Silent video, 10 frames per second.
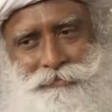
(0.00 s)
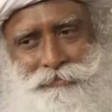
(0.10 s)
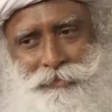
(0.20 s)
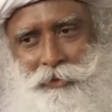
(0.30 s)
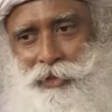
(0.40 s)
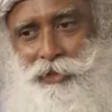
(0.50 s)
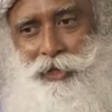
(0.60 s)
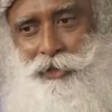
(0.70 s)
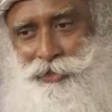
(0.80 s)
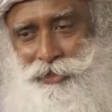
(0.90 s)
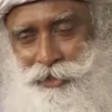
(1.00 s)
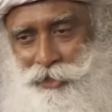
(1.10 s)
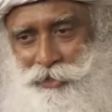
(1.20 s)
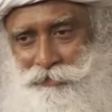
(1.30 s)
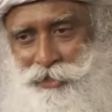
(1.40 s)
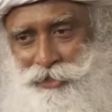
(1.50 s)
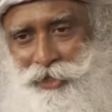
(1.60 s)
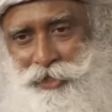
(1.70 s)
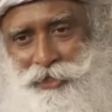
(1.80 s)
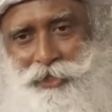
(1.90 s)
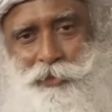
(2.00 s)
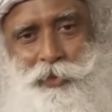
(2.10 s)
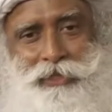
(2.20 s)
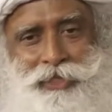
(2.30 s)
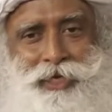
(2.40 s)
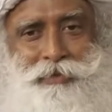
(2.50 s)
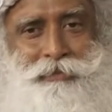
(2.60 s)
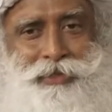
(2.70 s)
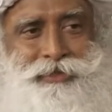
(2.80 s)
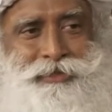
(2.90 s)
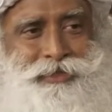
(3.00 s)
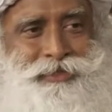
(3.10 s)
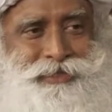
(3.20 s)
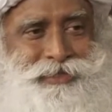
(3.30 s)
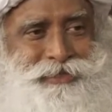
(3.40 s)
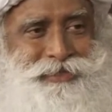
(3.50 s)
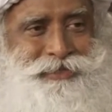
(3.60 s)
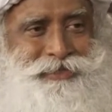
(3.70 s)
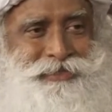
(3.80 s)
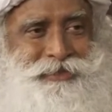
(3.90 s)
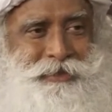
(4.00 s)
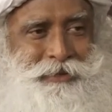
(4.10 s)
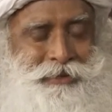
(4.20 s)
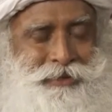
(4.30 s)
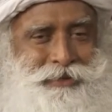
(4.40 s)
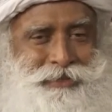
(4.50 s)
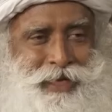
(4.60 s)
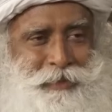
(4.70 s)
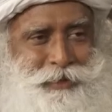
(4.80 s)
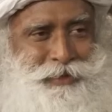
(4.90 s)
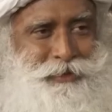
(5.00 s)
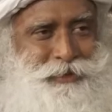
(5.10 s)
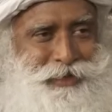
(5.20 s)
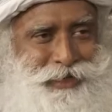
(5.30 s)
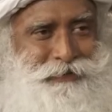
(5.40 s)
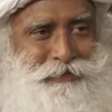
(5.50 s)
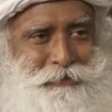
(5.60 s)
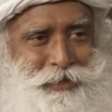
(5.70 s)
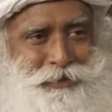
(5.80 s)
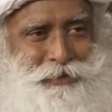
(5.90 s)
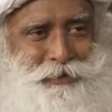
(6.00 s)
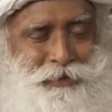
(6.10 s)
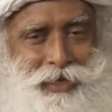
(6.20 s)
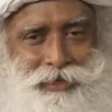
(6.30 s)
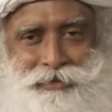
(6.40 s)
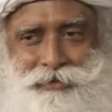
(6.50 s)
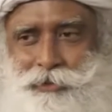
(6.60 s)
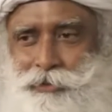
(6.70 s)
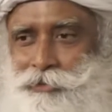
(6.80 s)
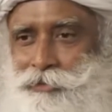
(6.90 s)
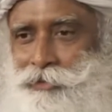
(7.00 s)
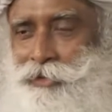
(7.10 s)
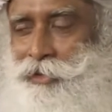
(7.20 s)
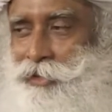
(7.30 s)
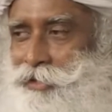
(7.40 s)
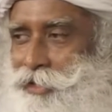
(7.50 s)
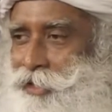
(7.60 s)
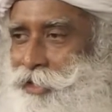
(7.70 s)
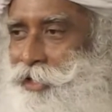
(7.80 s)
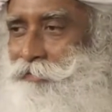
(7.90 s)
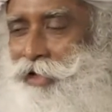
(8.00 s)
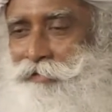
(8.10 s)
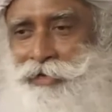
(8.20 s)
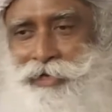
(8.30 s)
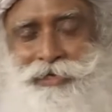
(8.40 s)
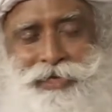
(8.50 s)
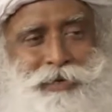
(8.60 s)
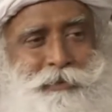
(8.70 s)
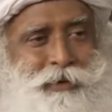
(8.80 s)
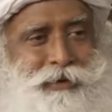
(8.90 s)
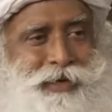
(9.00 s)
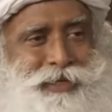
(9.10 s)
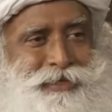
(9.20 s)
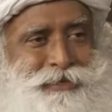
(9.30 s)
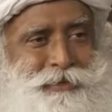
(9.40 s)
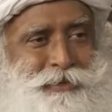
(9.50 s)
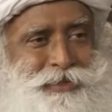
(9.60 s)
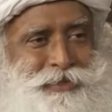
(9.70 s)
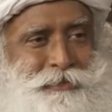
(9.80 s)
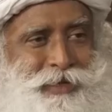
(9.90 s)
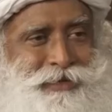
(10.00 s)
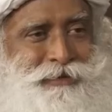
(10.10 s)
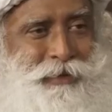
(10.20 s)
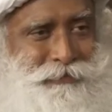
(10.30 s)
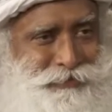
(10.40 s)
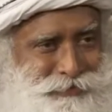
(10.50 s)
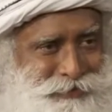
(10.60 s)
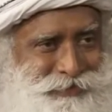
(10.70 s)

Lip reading: There were lots and lots of things I did at one time, but these days, time is not allowing me to do that, so generally if I have little time, all I do is play golf.